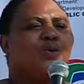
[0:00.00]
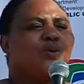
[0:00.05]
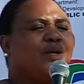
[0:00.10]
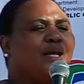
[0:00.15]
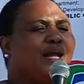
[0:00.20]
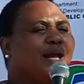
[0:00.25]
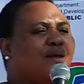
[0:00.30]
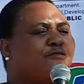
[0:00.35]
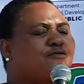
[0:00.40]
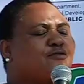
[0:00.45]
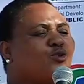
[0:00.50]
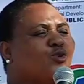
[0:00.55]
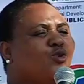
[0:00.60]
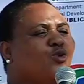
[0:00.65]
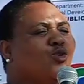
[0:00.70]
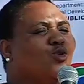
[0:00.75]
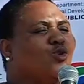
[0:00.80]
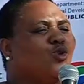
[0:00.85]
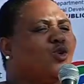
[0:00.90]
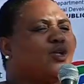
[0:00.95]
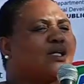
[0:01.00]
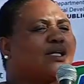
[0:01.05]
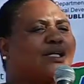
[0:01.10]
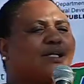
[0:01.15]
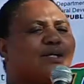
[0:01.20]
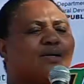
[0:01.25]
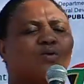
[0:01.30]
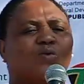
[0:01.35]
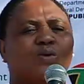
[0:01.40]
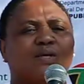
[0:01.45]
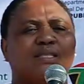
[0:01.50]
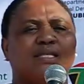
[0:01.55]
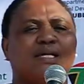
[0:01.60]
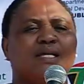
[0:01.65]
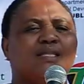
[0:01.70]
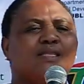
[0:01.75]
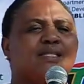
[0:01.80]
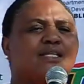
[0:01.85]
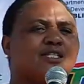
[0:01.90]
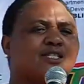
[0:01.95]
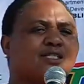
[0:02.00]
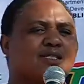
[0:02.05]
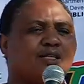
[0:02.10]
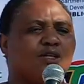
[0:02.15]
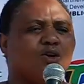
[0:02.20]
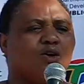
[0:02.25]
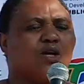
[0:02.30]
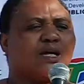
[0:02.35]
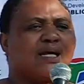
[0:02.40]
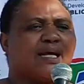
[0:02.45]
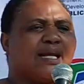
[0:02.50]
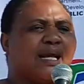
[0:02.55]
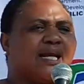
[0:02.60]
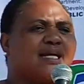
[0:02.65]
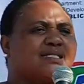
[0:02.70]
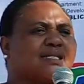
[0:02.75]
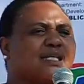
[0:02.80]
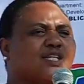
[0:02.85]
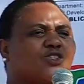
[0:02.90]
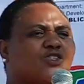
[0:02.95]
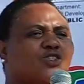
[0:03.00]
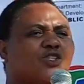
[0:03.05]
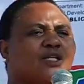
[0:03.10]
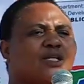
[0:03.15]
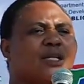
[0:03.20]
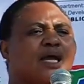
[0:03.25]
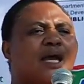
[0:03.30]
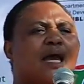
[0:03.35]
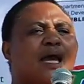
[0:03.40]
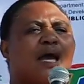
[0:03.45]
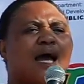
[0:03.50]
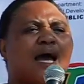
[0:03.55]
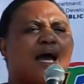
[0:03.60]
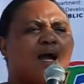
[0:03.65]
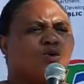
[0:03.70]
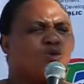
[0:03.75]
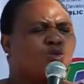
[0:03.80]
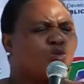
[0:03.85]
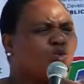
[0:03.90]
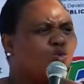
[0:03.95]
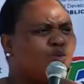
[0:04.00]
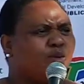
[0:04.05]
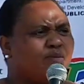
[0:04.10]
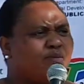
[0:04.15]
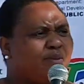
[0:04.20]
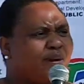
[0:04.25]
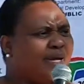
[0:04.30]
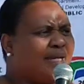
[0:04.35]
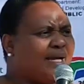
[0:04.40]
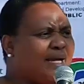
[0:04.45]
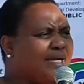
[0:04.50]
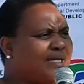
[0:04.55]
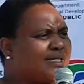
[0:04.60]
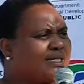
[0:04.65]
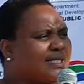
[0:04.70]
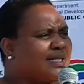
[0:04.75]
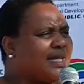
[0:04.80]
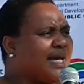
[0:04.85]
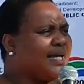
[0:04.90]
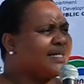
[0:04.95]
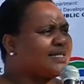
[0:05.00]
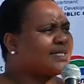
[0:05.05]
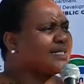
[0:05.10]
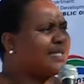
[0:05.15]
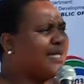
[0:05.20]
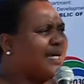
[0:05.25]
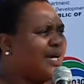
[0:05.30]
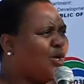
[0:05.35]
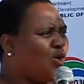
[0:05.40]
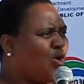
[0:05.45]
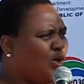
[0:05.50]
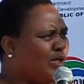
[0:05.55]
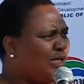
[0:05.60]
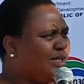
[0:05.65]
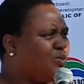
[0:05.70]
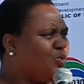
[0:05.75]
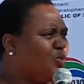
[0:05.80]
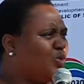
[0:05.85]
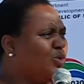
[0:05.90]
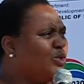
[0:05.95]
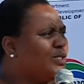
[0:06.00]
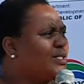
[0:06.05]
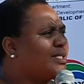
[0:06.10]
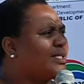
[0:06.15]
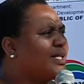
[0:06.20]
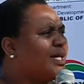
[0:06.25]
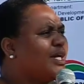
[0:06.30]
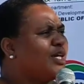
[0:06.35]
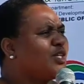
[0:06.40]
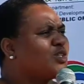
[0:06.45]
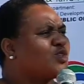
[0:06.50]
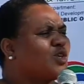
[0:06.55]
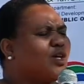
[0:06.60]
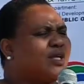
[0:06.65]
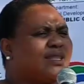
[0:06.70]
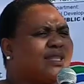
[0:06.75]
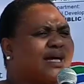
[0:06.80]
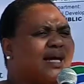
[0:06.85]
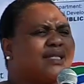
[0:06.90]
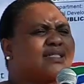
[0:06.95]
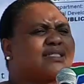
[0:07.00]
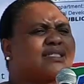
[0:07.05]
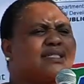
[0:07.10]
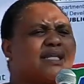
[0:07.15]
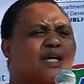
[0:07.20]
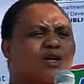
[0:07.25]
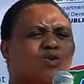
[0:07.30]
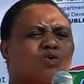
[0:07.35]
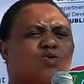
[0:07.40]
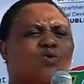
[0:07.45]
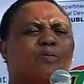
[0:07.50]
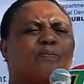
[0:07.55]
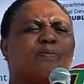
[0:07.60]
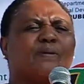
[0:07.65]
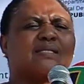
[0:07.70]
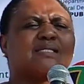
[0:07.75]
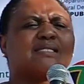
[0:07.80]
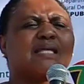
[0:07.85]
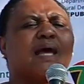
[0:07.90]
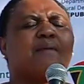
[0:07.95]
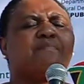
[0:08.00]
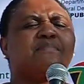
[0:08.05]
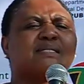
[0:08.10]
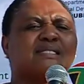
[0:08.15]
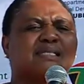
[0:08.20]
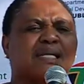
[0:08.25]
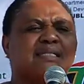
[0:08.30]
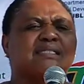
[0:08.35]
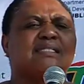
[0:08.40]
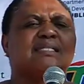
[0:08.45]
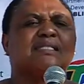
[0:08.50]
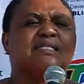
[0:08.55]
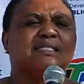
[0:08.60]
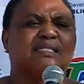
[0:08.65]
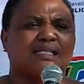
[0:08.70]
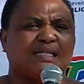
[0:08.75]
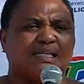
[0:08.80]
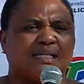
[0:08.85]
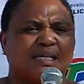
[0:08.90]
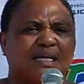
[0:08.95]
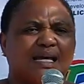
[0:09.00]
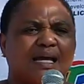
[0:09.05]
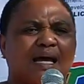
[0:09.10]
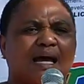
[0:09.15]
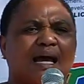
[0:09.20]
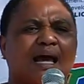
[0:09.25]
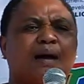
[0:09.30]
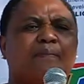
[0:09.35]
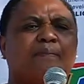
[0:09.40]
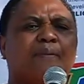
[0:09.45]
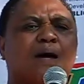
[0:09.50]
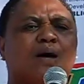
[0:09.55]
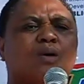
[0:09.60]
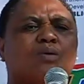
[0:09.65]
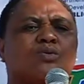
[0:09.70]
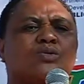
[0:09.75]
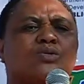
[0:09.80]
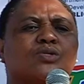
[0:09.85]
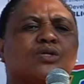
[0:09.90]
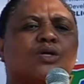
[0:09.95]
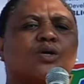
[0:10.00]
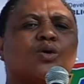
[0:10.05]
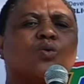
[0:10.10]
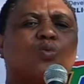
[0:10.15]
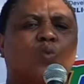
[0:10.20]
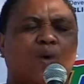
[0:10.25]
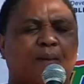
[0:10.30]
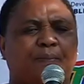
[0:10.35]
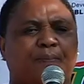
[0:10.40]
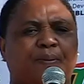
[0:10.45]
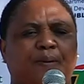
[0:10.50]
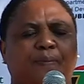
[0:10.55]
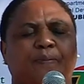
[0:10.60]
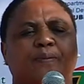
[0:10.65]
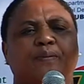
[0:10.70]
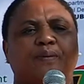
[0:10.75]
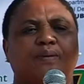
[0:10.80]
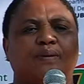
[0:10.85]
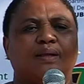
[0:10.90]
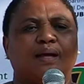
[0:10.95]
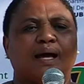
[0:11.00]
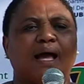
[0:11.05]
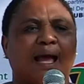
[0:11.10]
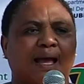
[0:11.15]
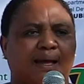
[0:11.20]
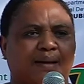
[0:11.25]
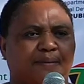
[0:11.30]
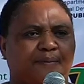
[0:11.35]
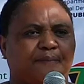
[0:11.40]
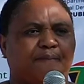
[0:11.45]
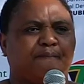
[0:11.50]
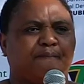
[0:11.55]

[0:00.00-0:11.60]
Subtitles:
we will have to look within this reorganization, how do we manage that Hollywood, so that there could be some certainty about where people are.